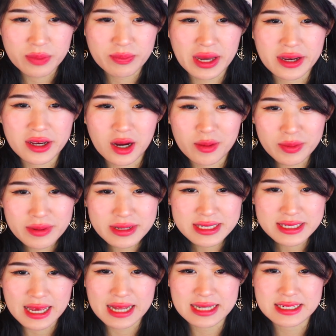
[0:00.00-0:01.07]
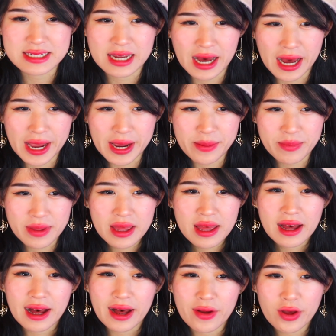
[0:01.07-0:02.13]
with my compliments and time.
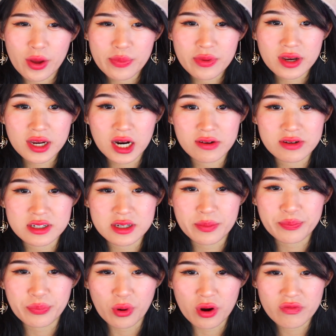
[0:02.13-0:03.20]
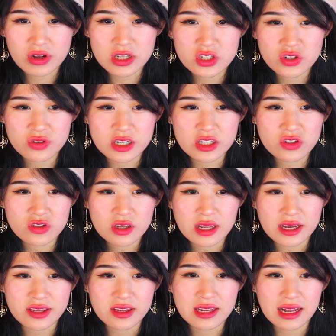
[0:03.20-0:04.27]
I hope your current boyfriend treats you
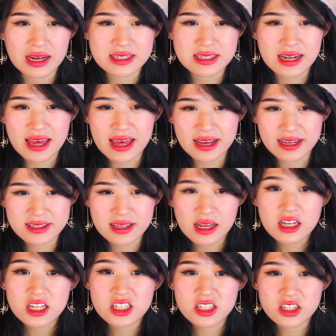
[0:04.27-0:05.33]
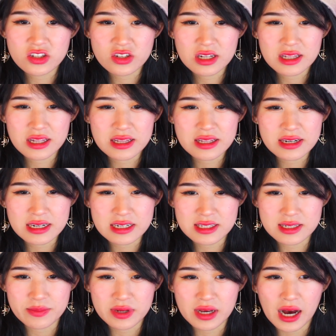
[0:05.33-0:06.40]
like your last ex, since you clearly
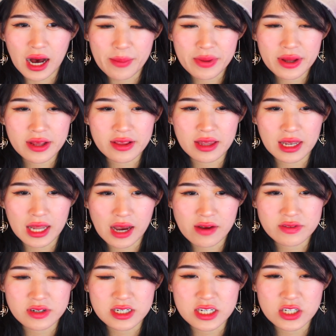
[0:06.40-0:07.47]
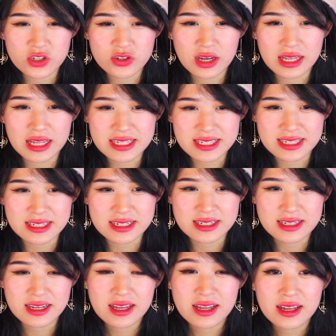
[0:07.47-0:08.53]
need some karma in your life to teach you a
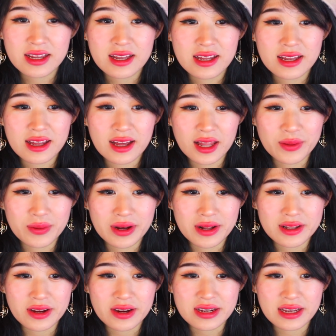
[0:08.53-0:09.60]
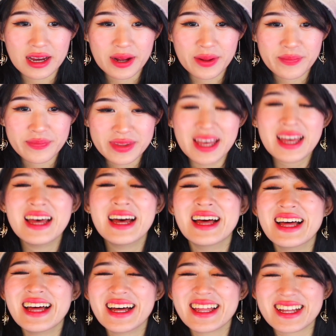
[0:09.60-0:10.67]
lesson. LOL, okay.
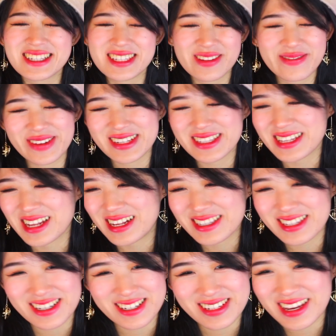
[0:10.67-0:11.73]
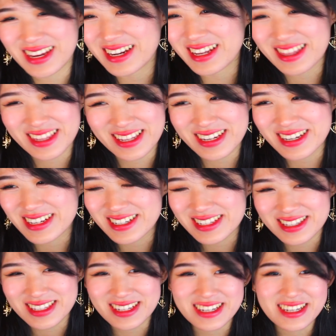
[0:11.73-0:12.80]
That's the best answer to anything,
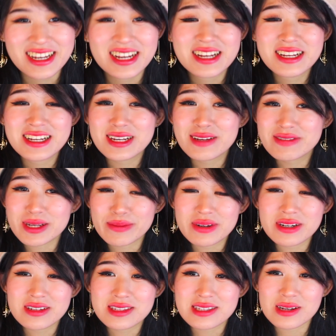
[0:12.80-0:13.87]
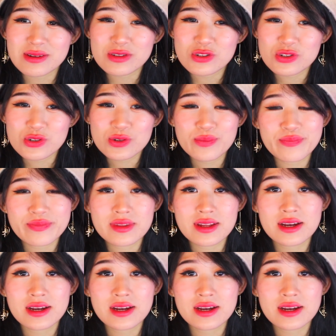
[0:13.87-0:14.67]
honestly. If someone insults you,